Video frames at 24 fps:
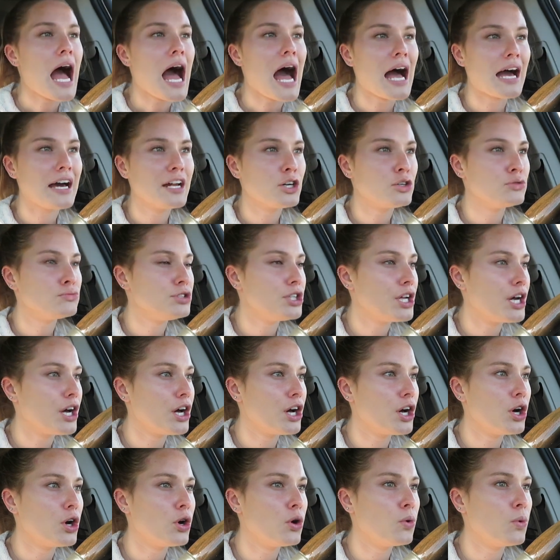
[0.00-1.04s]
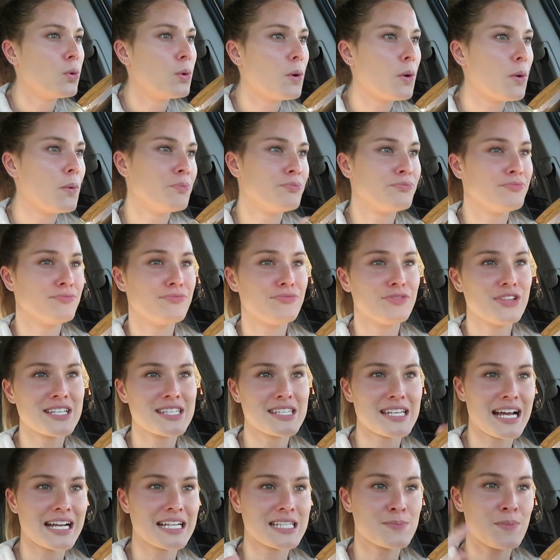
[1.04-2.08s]
I don't know the
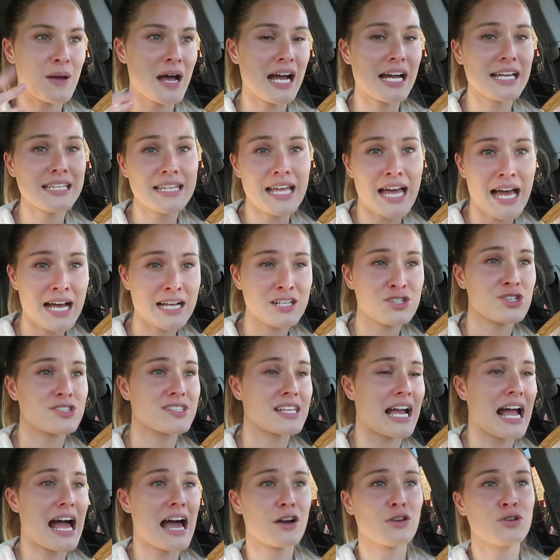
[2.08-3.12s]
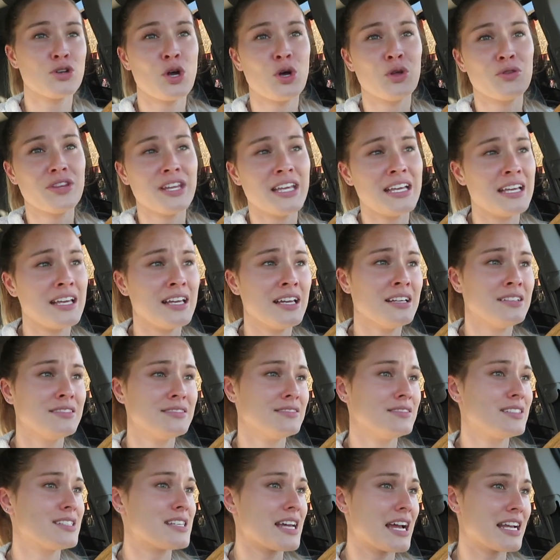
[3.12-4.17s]
science behind that, just like I don't know the
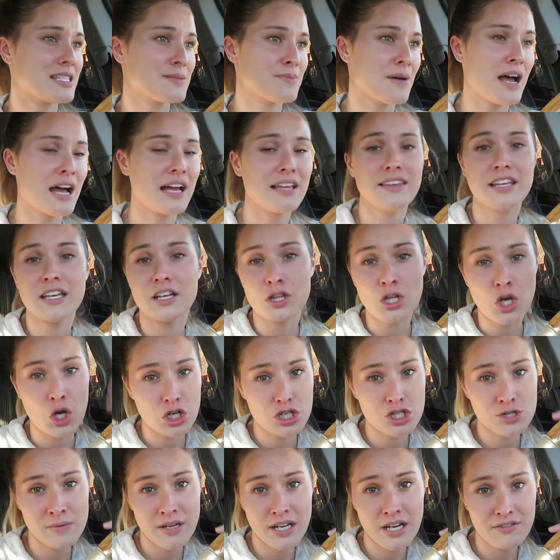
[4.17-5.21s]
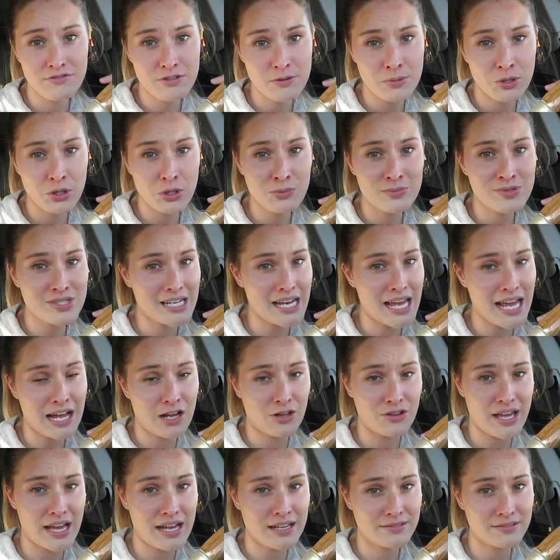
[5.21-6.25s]
science behind the enlargement of the boobs and
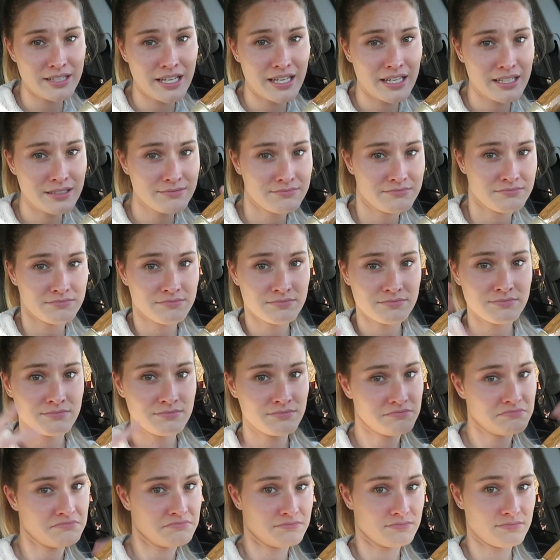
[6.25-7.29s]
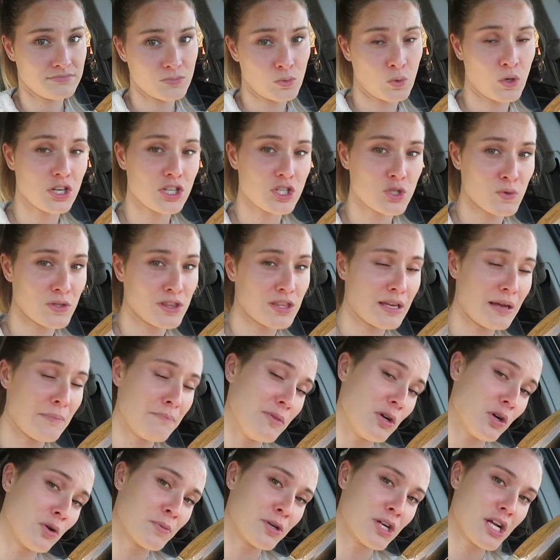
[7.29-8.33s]
how that works with the
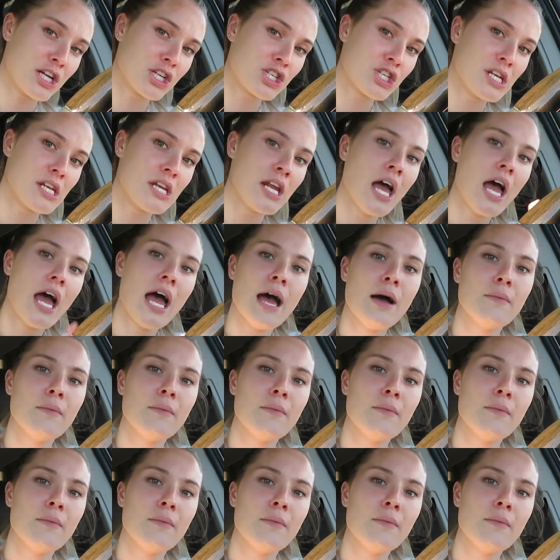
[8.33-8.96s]
milk production.